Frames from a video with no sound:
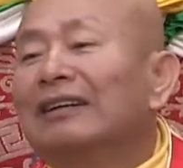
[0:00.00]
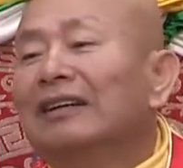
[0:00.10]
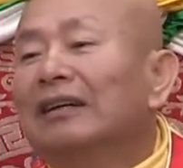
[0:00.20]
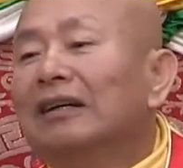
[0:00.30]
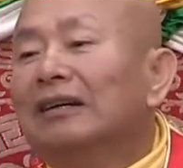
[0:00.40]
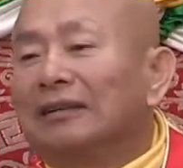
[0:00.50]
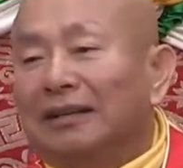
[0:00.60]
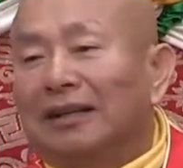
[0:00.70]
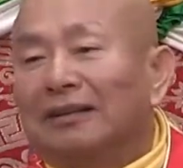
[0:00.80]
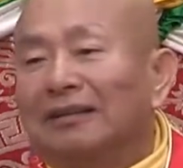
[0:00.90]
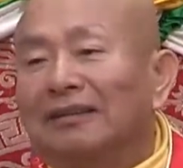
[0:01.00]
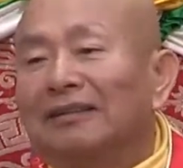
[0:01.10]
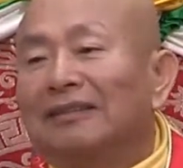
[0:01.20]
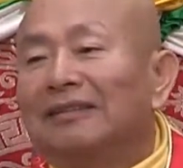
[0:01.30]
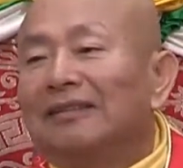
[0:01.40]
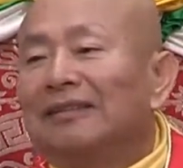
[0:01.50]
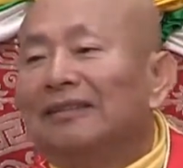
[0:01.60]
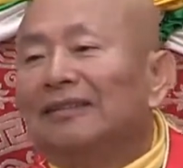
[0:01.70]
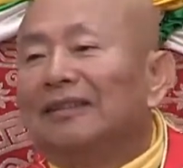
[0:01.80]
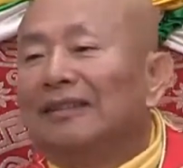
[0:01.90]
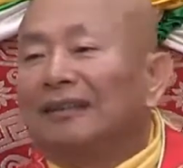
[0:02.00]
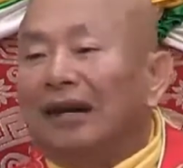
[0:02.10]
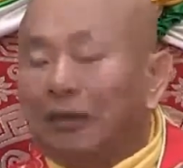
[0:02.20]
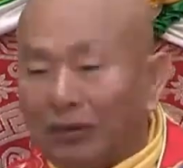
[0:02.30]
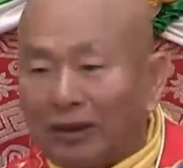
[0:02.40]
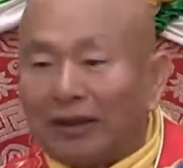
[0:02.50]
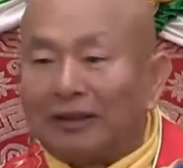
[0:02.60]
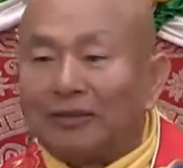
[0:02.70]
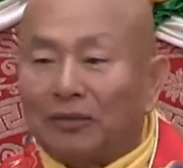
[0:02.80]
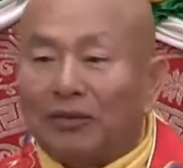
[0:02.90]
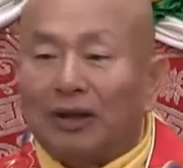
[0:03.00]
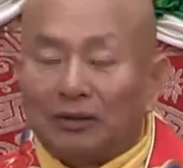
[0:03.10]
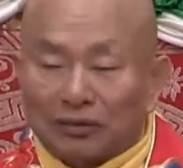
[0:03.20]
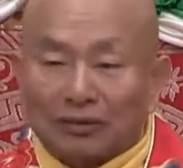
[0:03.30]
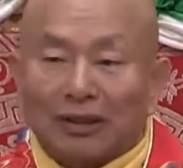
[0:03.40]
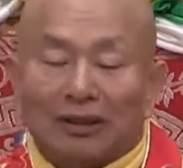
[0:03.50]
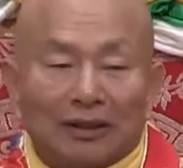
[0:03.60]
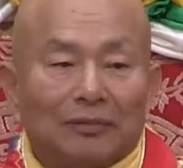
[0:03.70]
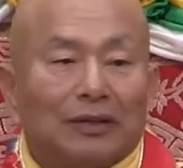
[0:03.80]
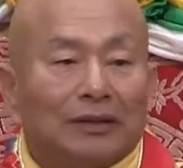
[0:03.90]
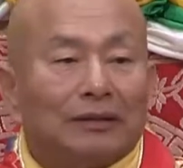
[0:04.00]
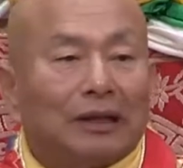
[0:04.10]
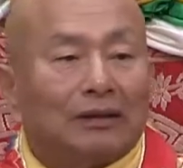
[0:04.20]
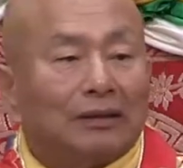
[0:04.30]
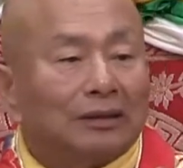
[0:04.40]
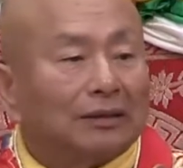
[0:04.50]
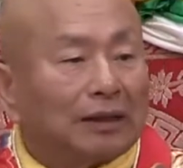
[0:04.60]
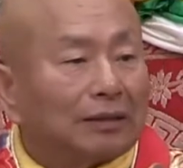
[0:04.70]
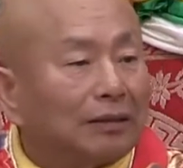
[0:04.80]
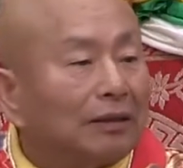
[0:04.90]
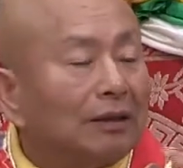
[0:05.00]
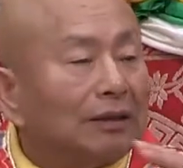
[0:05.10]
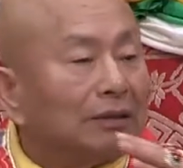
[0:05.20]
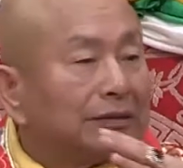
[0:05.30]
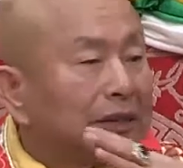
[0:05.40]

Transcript: And in Taiwanese, or in English, the Universal Light Merit Mountain King Buddha.